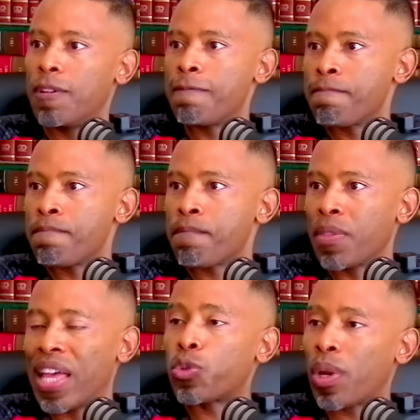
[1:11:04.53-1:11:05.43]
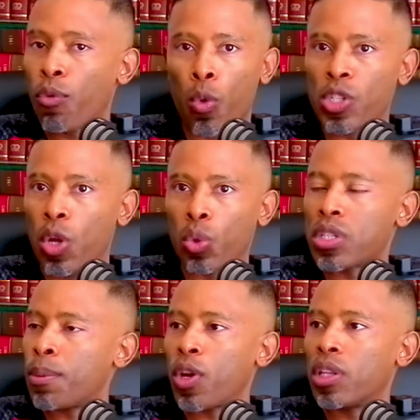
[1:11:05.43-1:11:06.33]
Sure. That's what I've always
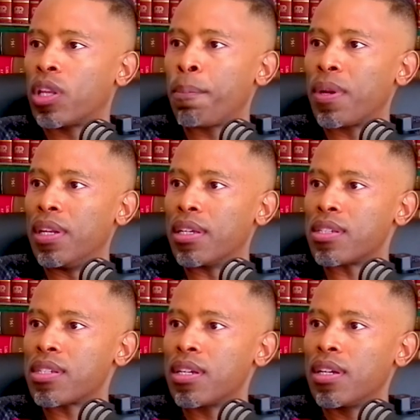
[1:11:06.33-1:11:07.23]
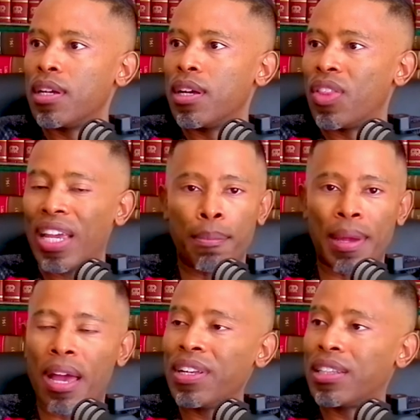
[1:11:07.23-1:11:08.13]
noticed about entrepreneurs. They can be
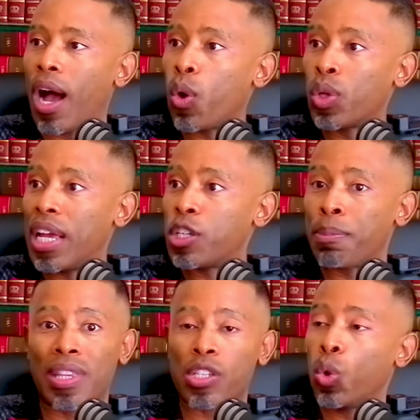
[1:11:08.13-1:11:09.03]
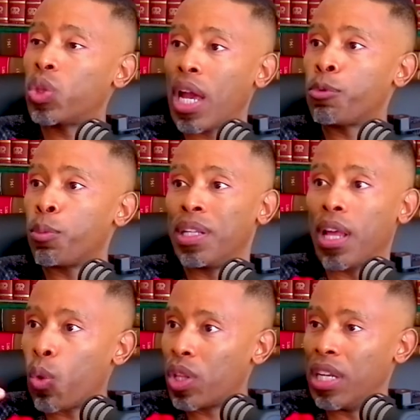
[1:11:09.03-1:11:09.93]
having down days, but there's no time to be
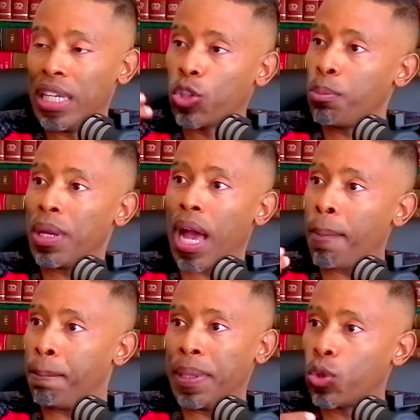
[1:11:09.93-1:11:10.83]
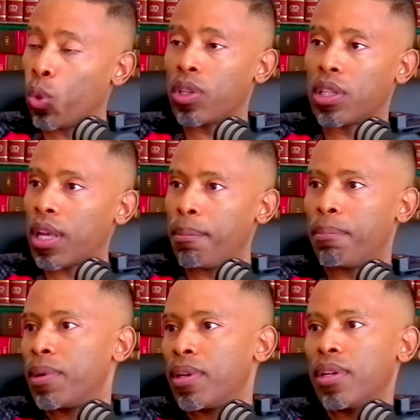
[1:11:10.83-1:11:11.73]
down. They need to be upbeat all the
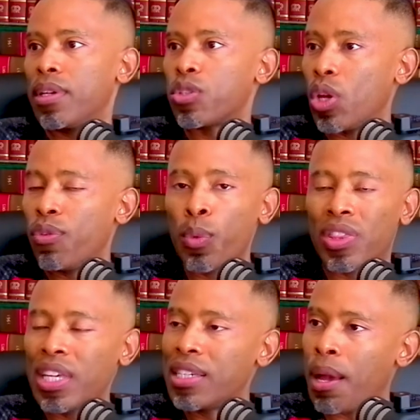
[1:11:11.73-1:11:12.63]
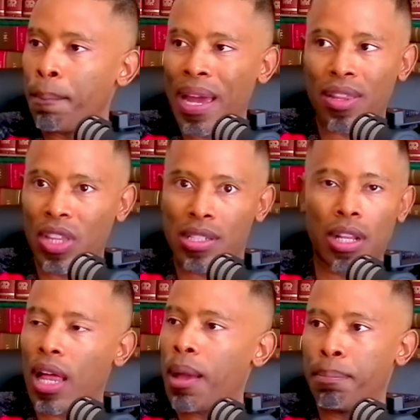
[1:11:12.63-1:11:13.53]
time. So even when things are bad, they
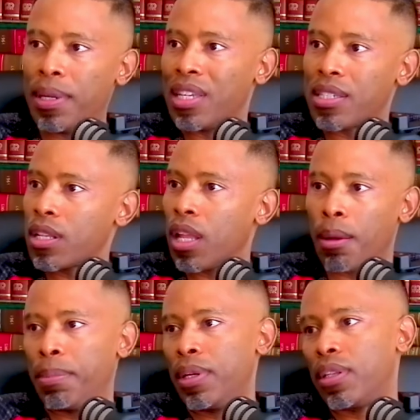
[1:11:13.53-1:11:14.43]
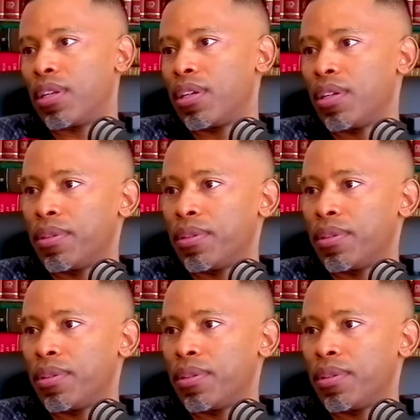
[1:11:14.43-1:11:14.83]
still upbeat. They still upbeat.